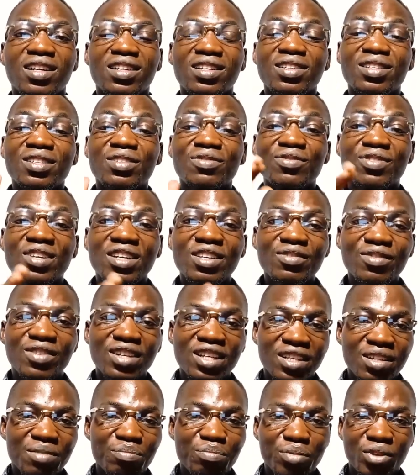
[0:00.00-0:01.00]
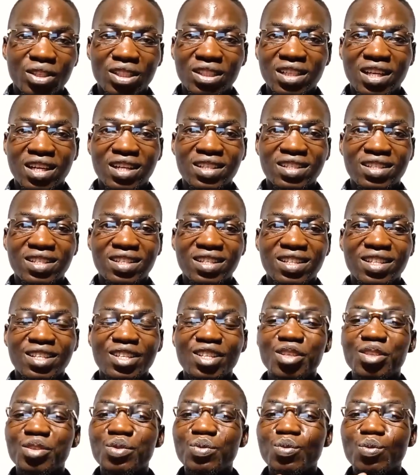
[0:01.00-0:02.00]
It's very, very important.
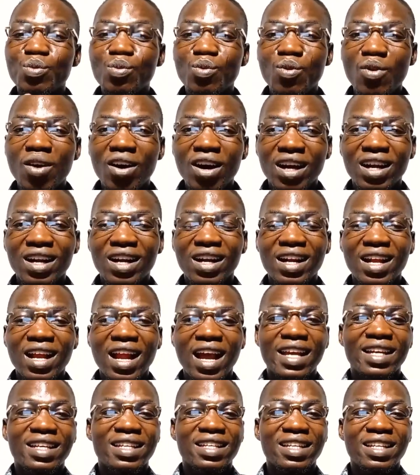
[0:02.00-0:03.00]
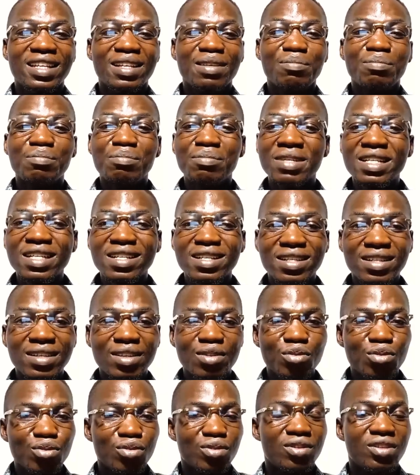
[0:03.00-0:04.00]
It work like
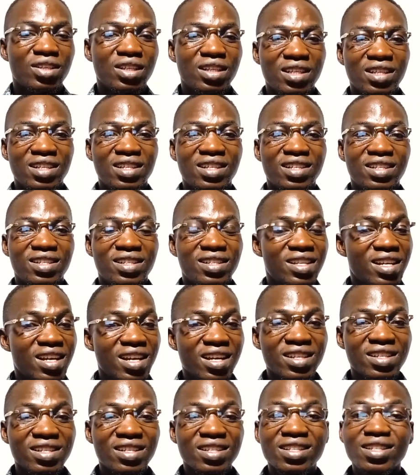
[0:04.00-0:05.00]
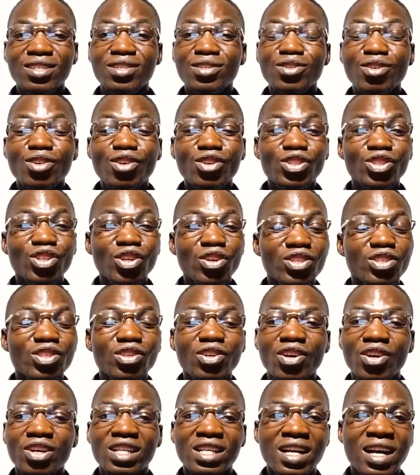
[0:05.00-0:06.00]
miracle. Yes, it's just
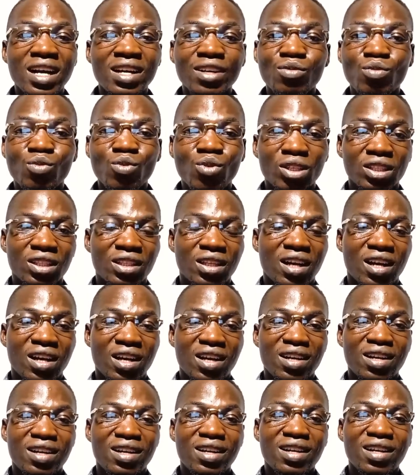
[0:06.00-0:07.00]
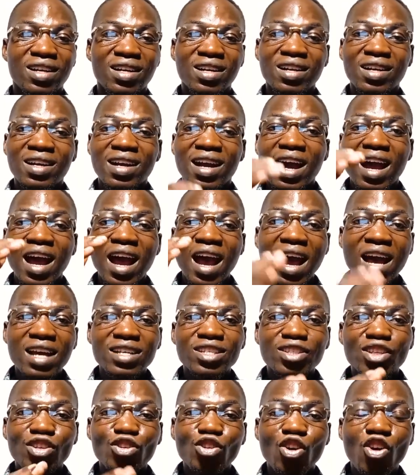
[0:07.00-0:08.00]
ordinary water.
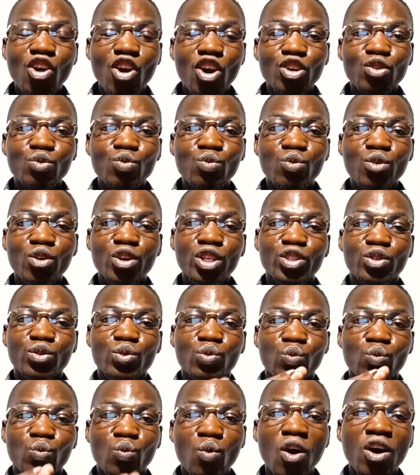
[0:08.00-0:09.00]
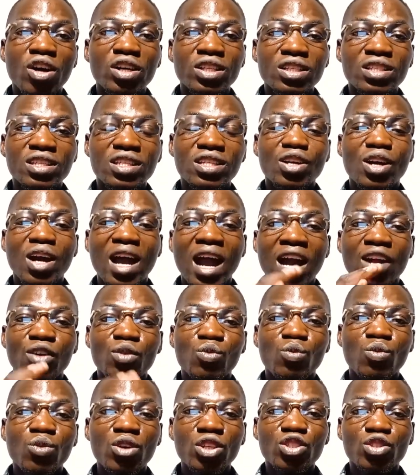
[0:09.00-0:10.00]
Ask God what you want and
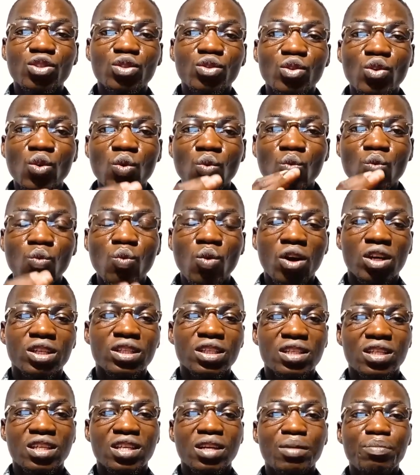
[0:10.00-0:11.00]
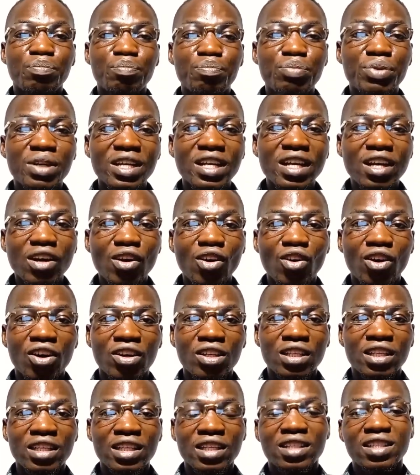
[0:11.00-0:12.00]
what you don't want. Pray
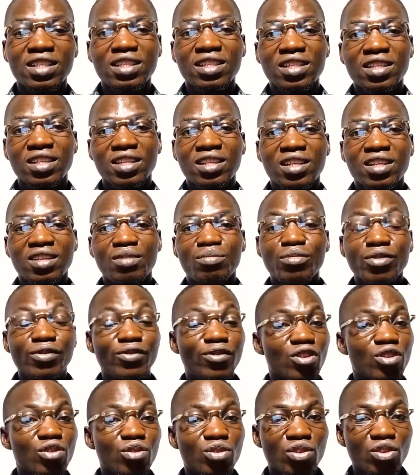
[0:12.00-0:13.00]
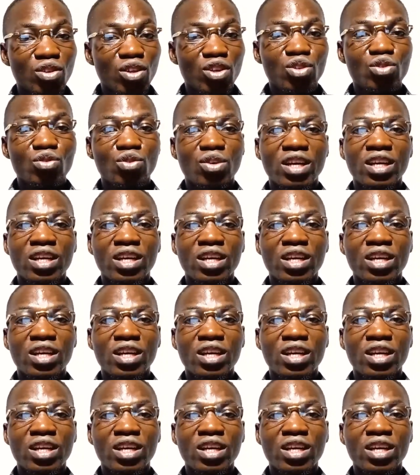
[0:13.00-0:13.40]
on it before you talk to